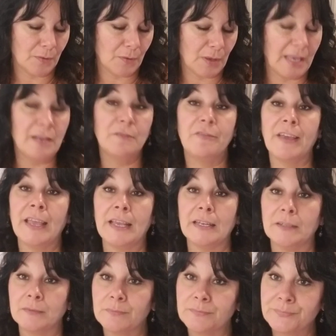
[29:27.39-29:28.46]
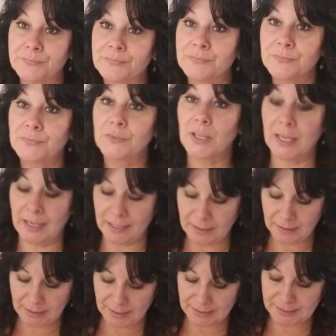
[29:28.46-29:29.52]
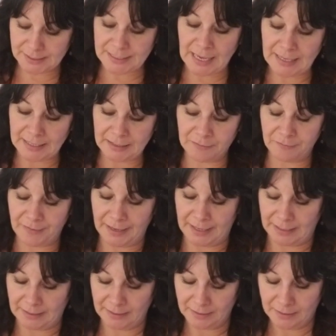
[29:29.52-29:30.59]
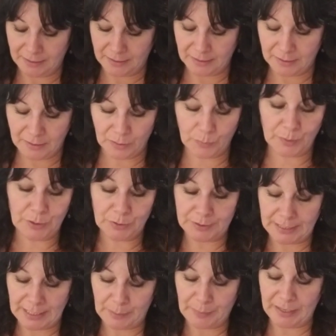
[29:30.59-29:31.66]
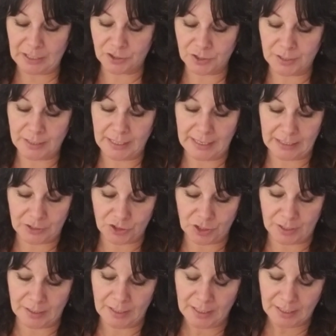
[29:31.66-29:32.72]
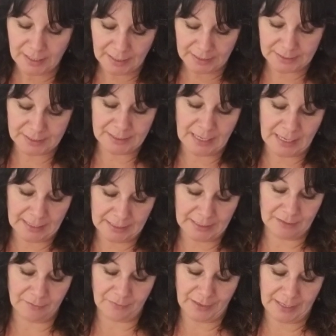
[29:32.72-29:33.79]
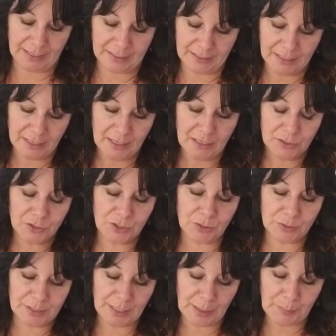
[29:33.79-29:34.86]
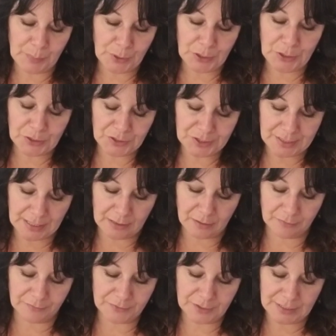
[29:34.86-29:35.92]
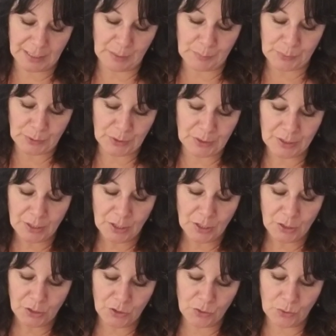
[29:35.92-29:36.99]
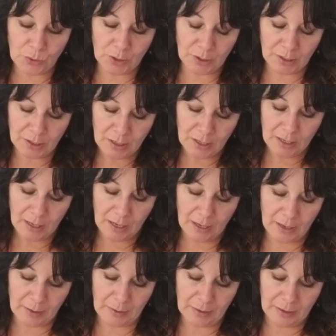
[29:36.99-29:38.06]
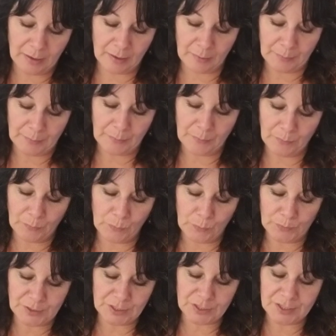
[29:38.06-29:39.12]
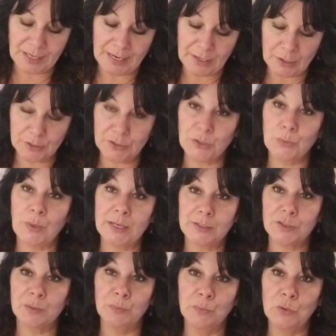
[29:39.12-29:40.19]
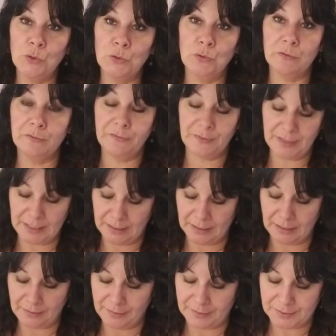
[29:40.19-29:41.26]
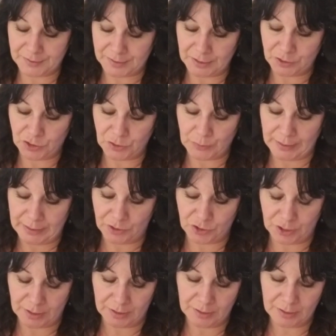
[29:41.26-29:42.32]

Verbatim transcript: in vain. Okay? It's not in vain. When you take passionate action, it's not in vain. So temper yourself, temper your uh, um, desire to want to move in this situation.